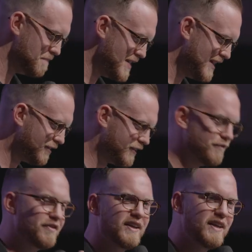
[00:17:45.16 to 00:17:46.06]
means to
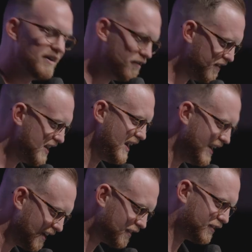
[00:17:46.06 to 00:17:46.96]
forgive the
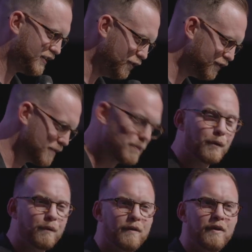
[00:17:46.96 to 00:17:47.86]

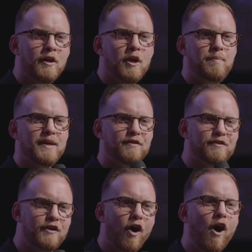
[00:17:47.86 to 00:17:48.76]
inexcusable because
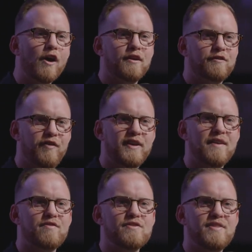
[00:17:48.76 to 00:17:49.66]
God has
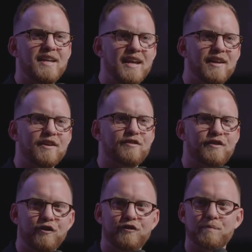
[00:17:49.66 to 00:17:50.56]
forgiven the
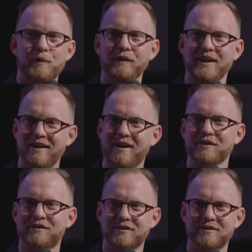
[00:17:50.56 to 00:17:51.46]
inexcusable in
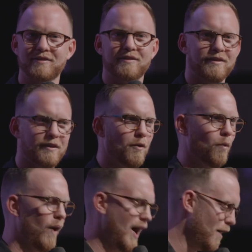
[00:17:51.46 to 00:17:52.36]
us.
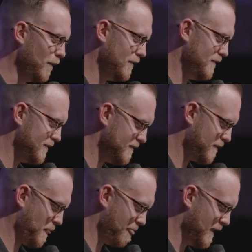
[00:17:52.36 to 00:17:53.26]
Wow.
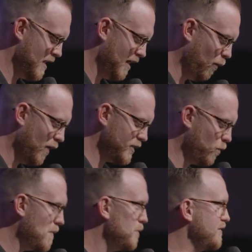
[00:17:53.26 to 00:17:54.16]
I wonder,
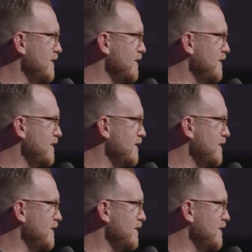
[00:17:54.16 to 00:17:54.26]
when was the